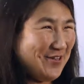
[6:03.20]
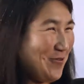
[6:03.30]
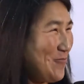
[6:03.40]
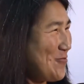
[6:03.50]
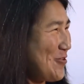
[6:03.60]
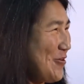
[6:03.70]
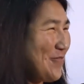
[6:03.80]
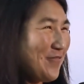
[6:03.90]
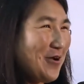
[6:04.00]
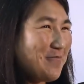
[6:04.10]
you know, go
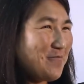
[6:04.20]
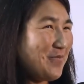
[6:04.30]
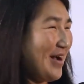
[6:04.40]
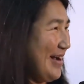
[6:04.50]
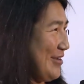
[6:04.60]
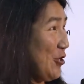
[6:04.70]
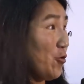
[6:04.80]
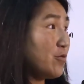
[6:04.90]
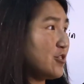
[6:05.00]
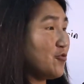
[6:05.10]
from, uh, you
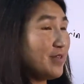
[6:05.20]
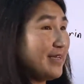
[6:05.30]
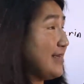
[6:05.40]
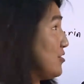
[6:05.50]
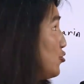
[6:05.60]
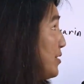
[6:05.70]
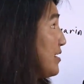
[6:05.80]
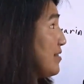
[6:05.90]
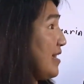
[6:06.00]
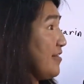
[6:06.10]
know, certainly
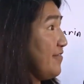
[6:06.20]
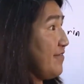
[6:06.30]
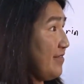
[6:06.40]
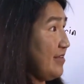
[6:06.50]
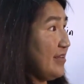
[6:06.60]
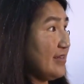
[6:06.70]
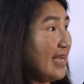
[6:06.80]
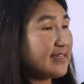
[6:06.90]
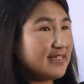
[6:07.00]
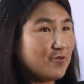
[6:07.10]
doing a lot of
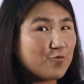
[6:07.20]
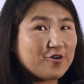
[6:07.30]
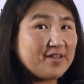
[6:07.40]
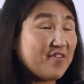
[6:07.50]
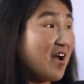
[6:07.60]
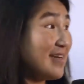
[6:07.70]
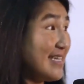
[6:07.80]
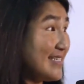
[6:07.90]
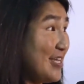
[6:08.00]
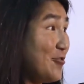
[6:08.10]
excellent work in the
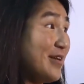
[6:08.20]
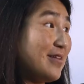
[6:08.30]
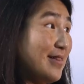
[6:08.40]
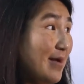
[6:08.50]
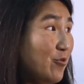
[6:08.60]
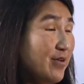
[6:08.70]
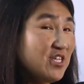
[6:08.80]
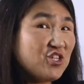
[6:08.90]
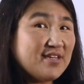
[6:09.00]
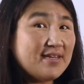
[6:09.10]
contact center and in
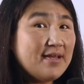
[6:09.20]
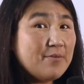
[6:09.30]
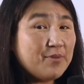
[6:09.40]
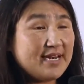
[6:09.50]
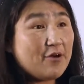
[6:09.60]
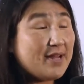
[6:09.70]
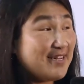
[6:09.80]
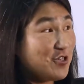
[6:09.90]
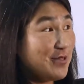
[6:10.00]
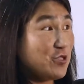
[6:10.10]
collaboration, but now to
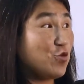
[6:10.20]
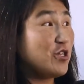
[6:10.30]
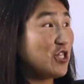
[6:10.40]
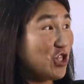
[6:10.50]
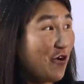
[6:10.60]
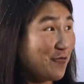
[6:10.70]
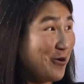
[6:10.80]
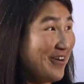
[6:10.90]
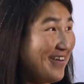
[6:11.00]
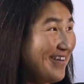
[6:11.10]
enter this world of
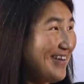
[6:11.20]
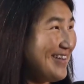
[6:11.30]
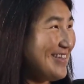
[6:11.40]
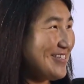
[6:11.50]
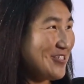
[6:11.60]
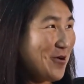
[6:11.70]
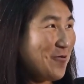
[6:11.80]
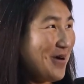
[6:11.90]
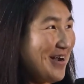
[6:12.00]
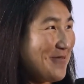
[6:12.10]
software.
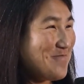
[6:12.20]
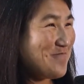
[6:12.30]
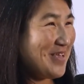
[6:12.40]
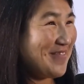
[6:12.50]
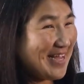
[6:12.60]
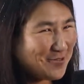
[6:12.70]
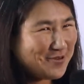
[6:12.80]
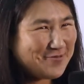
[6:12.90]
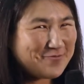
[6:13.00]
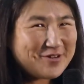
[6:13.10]
So, um, and that's
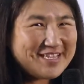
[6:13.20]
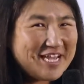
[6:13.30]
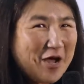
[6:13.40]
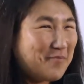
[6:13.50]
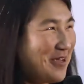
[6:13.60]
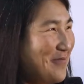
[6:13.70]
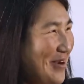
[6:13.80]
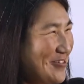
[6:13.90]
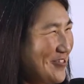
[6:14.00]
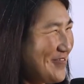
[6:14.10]
what really got me
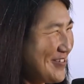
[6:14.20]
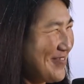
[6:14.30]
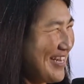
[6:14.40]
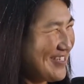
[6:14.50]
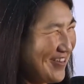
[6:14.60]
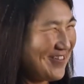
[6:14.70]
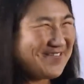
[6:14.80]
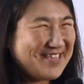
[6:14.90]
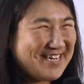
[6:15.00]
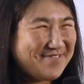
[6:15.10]
about you is when I saw
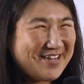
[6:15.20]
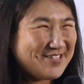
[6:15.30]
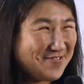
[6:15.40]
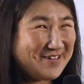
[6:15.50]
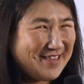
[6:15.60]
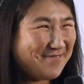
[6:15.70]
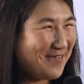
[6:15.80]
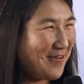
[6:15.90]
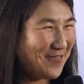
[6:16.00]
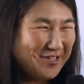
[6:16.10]
you in the DevNet Zone in that
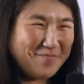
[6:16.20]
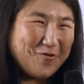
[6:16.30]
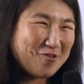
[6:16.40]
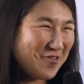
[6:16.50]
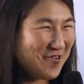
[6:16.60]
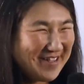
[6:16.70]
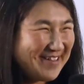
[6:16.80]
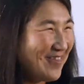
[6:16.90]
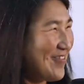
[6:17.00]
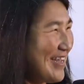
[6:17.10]
very first time, you were
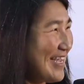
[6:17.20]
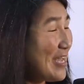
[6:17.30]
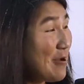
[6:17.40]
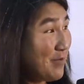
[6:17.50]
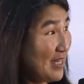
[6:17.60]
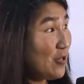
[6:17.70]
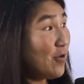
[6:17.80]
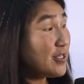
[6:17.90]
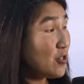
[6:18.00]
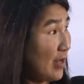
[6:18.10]
learning and learning, but then
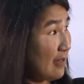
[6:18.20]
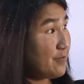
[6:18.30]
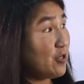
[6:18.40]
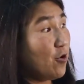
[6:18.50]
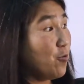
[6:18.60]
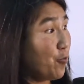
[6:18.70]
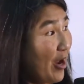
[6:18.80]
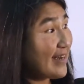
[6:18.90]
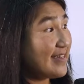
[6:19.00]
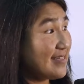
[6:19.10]
you also helped your whole
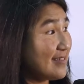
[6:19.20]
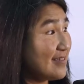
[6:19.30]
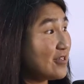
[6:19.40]
practice